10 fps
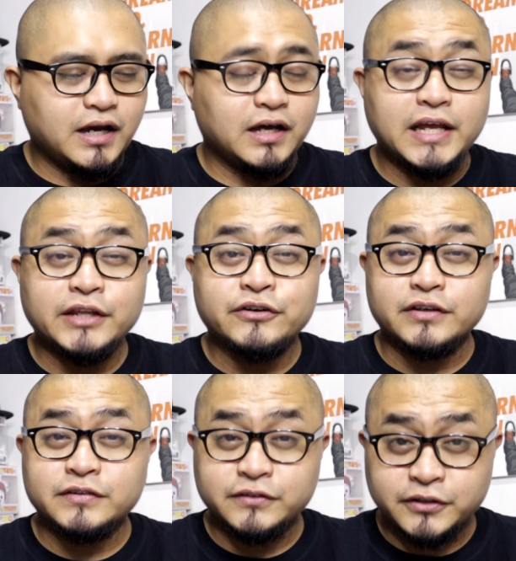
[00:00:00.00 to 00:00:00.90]
leather
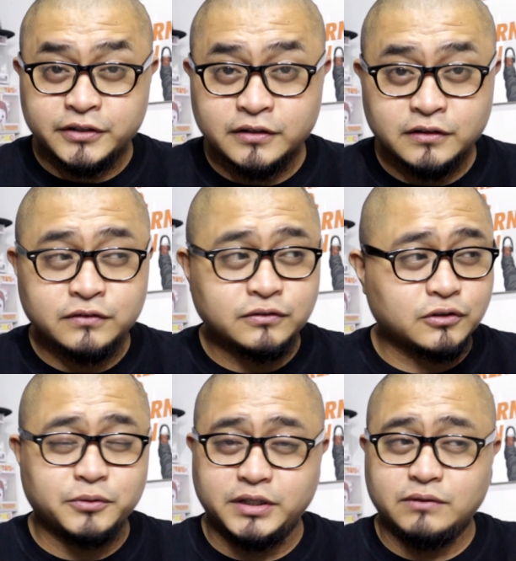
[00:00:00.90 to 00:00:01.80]
externals,
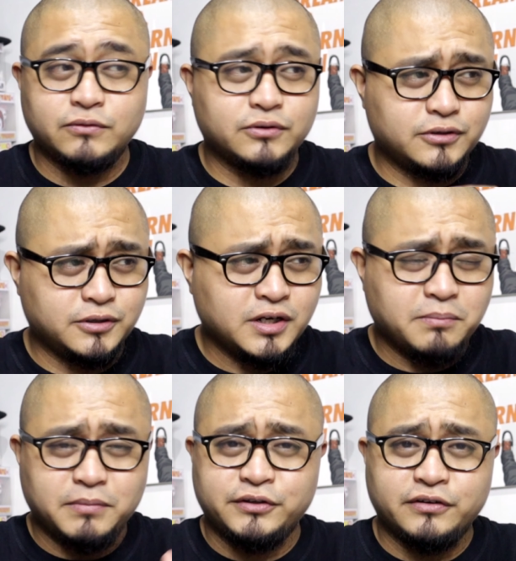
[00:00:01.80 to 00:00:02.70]
or whatever
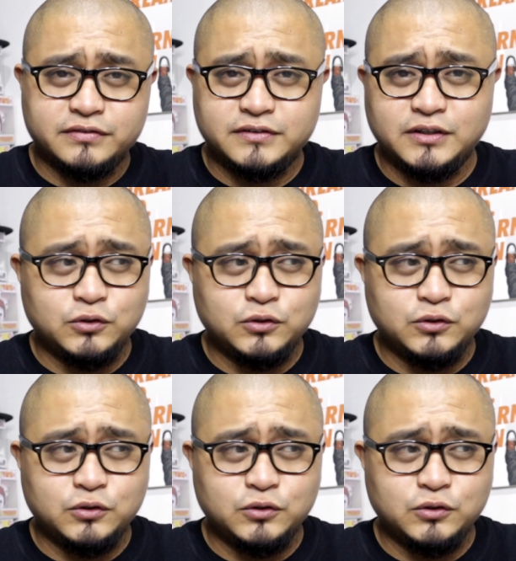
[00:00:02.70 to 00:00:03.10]
materials they